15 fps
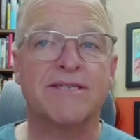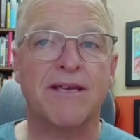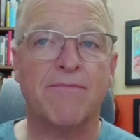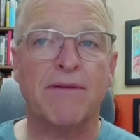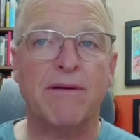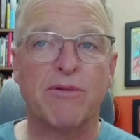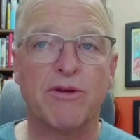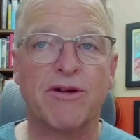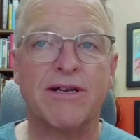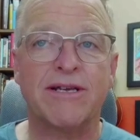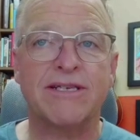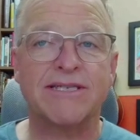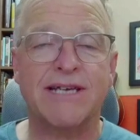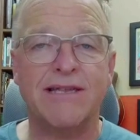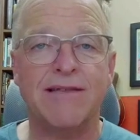some people are going to
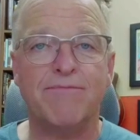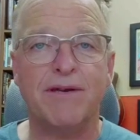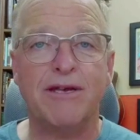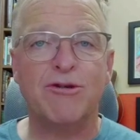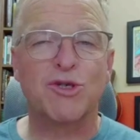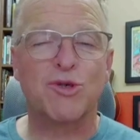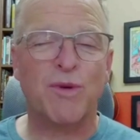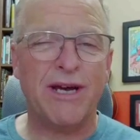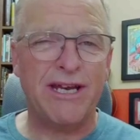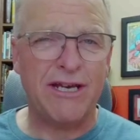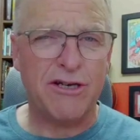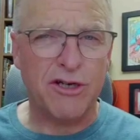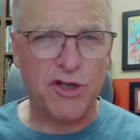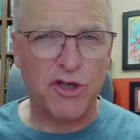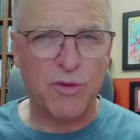say that Peter's writing
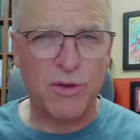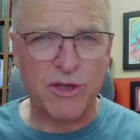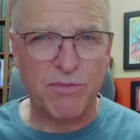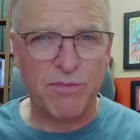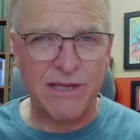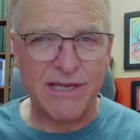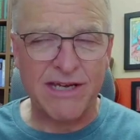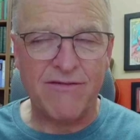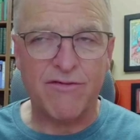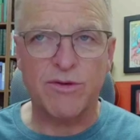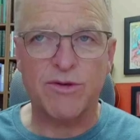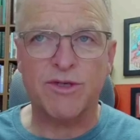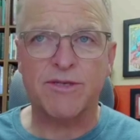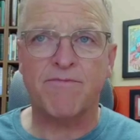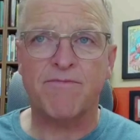to Jewish
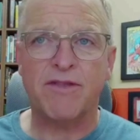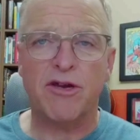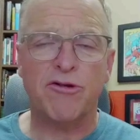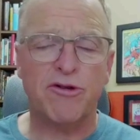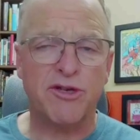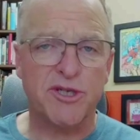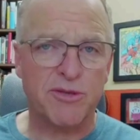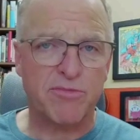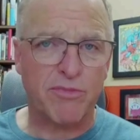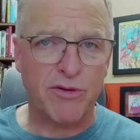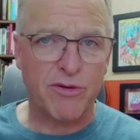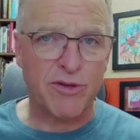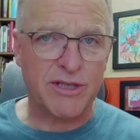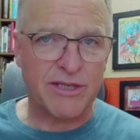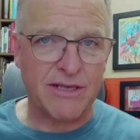believers that are
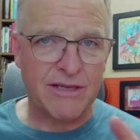dispersed,